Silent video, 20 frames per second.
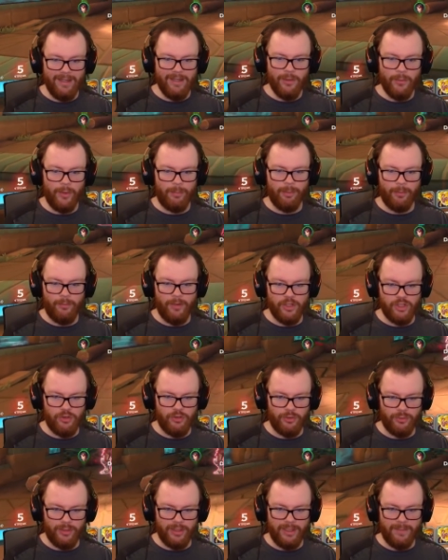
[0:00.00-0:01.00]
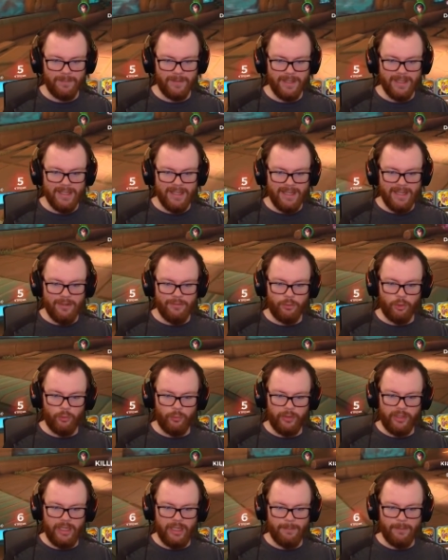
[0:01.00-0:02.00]
with Provision 3. Of course,
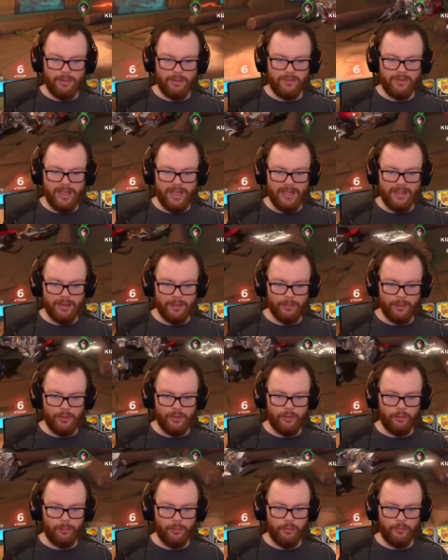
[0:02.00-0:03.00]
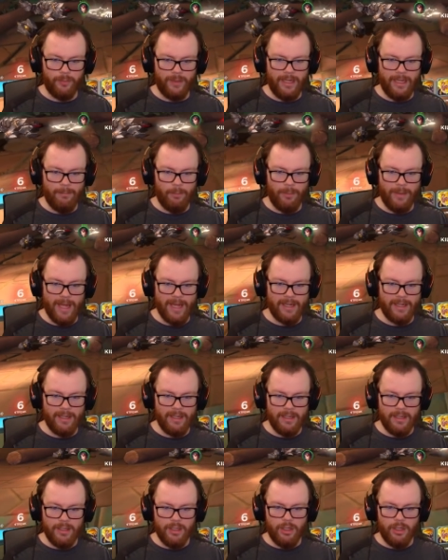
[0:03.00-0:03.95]
we can aim at the tank. There we go, there's most of my ammo back.